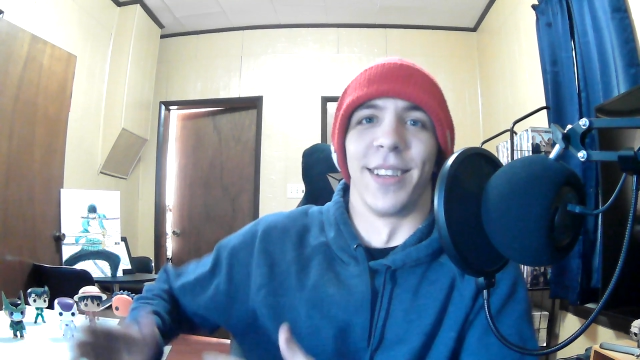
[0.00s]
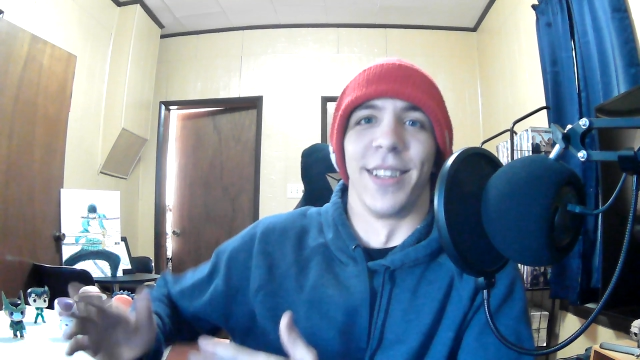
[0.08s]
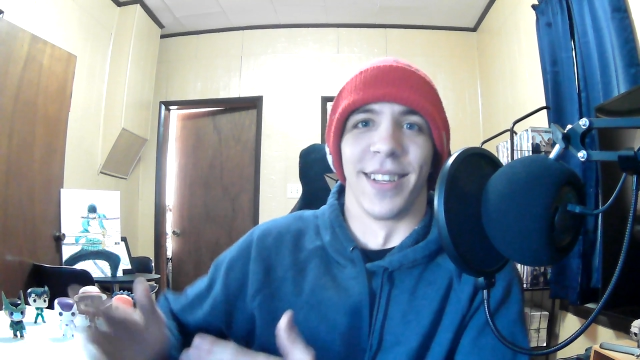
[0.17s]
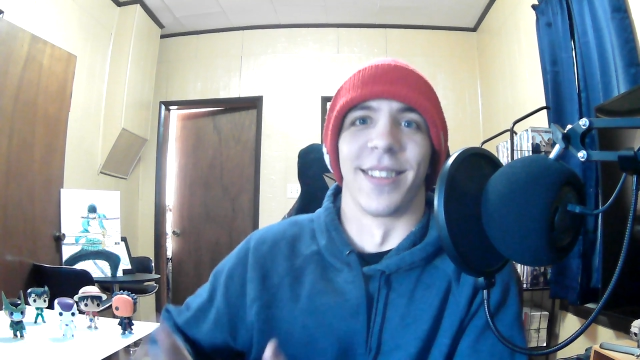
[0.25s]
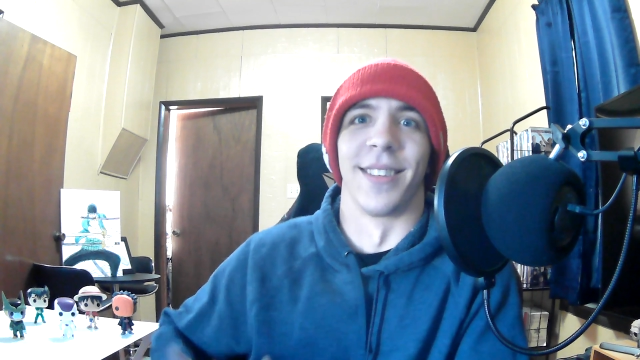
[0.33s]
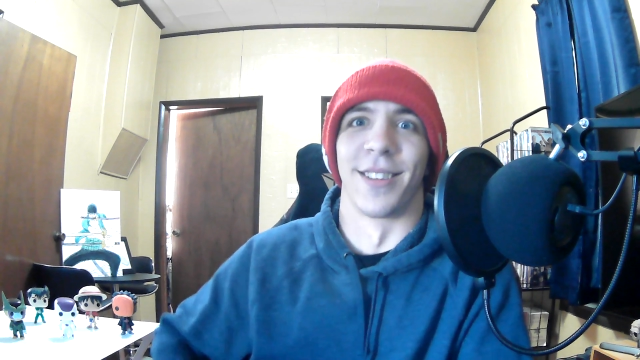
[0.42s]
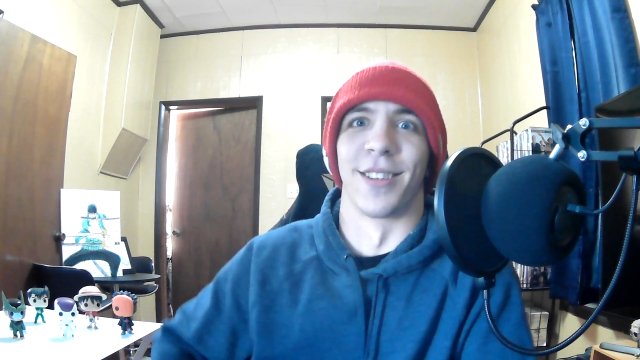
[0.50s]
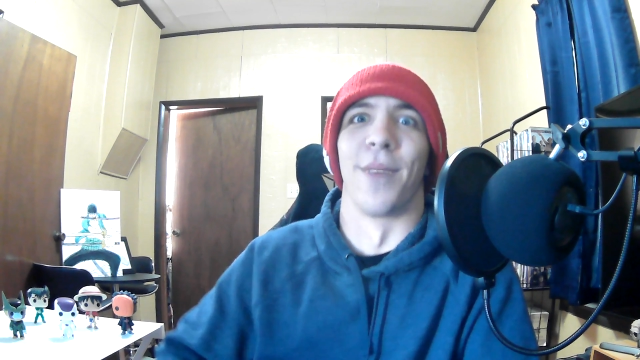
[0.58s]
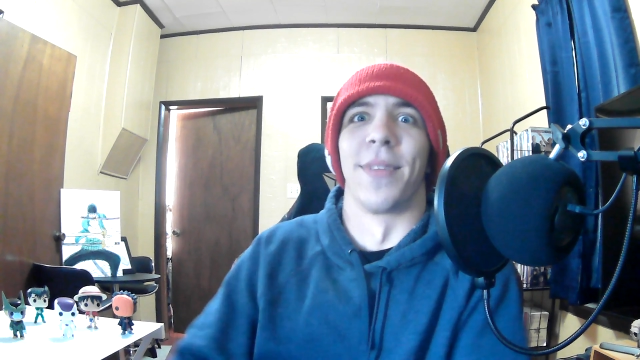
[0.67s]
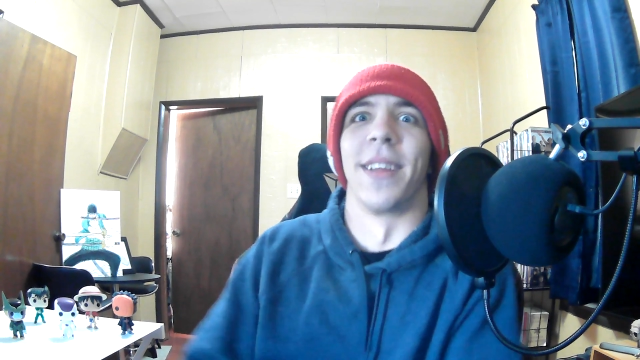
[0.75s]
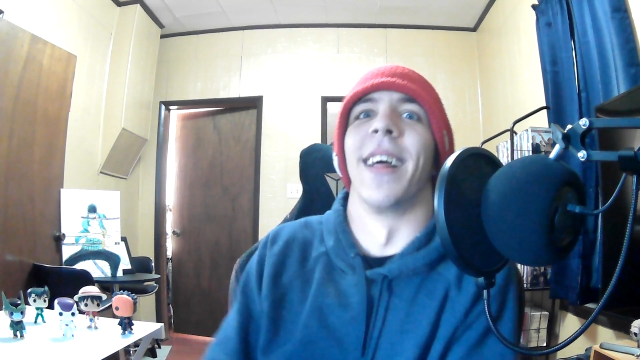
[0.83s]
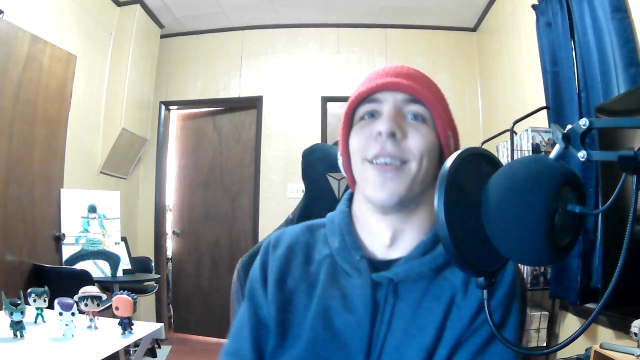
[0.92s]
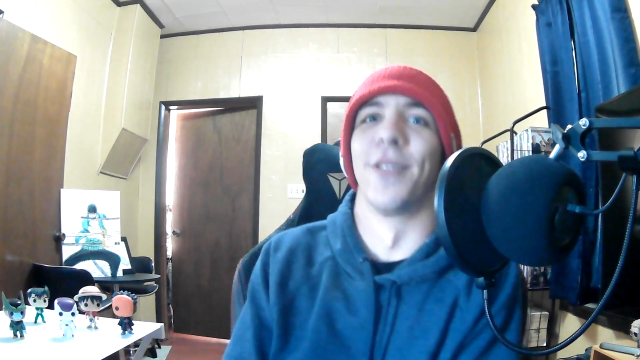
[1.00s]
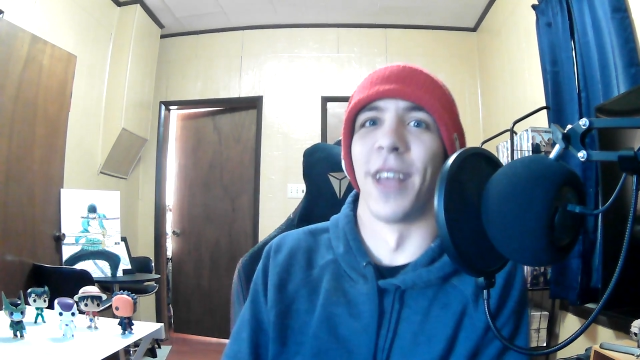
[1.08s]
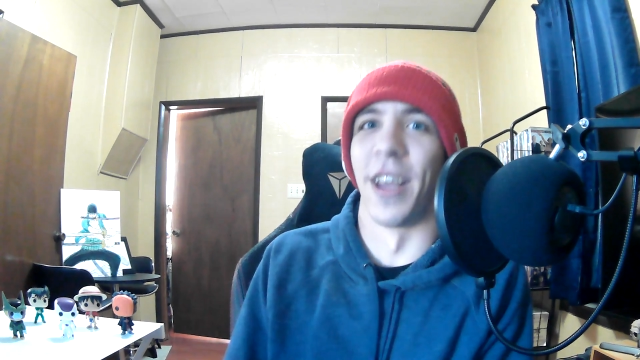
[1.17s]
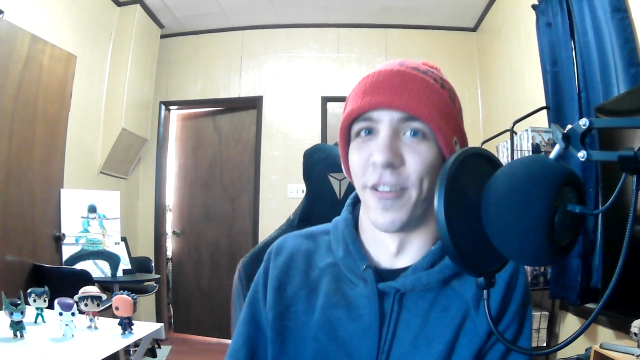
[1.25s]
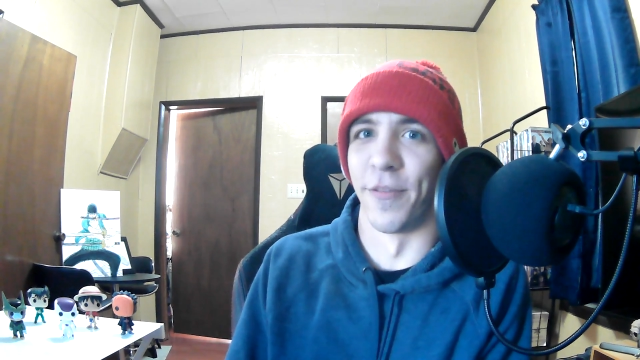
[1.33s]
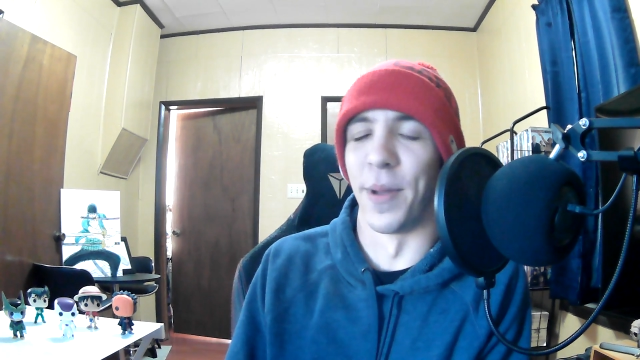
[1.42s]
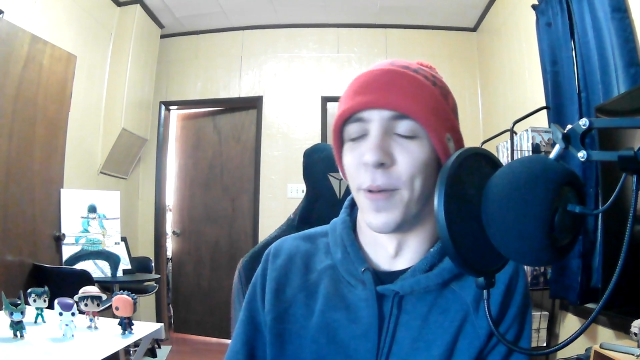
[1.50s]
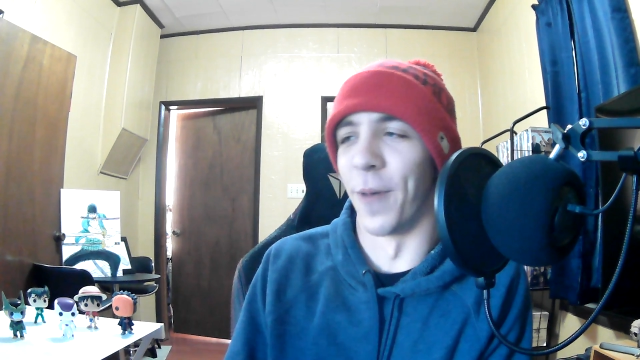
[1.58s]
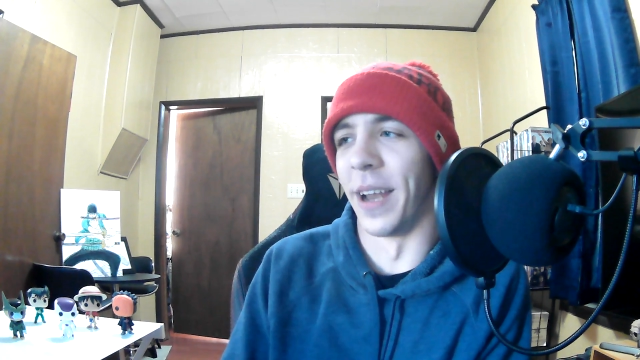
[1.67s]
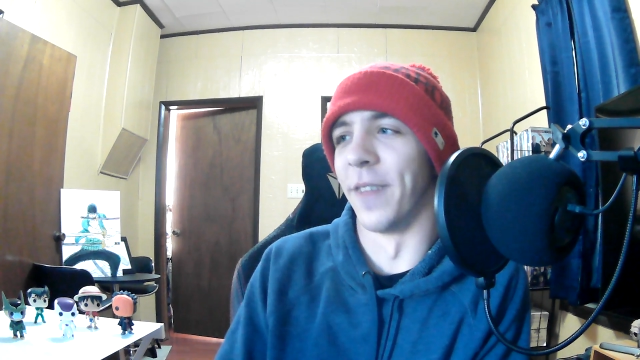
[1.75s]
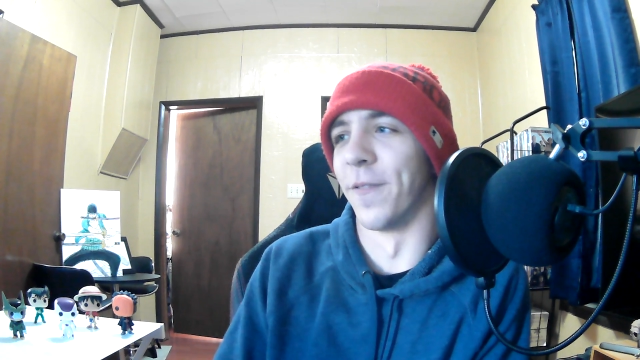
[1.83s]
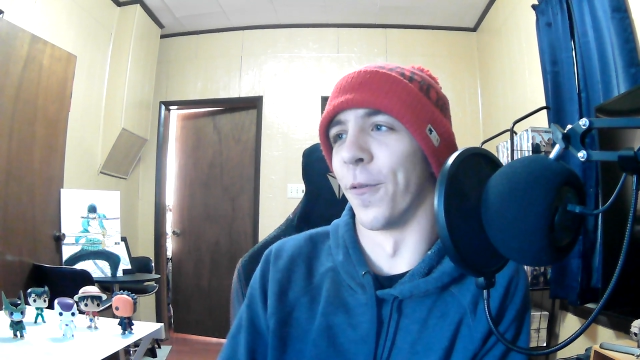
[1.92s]
this is something else I have been
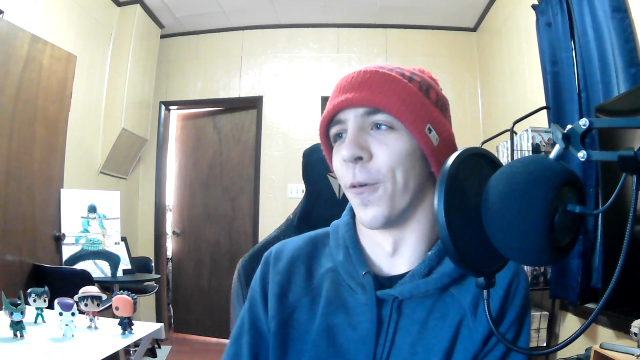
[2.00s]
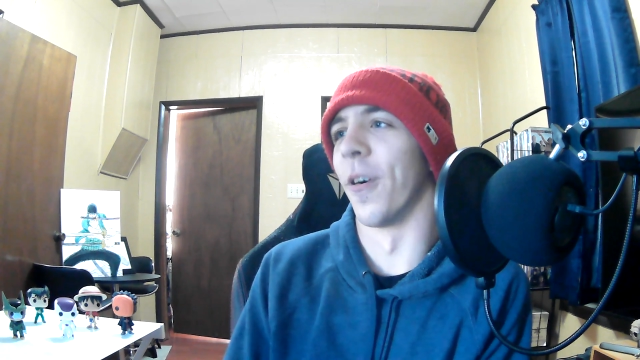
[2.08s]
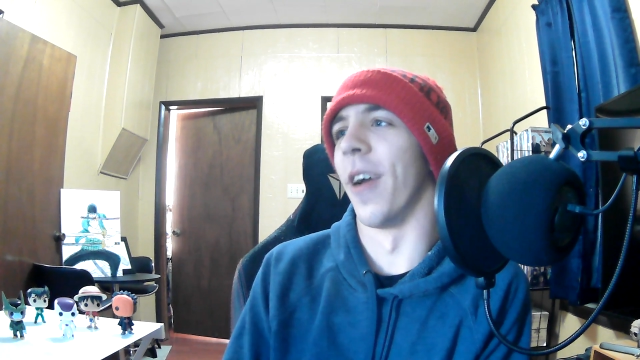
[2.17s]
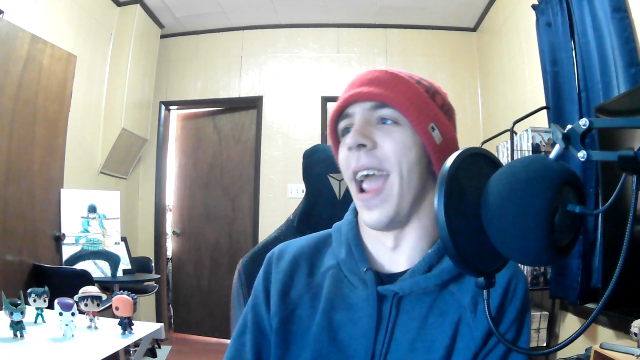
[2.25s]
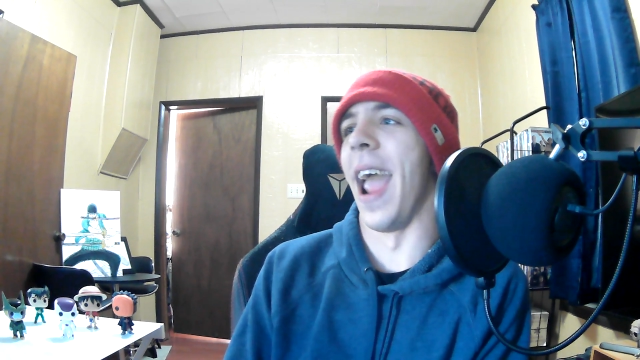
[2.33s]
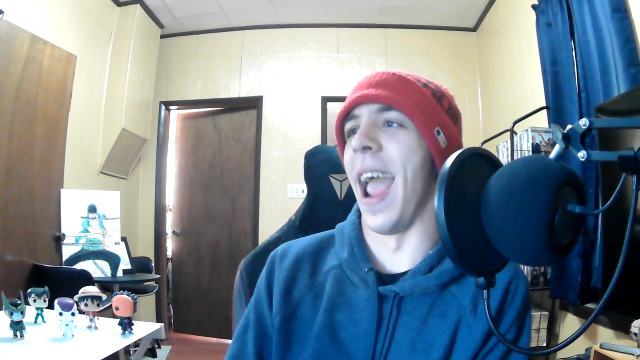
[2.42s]
waiting for.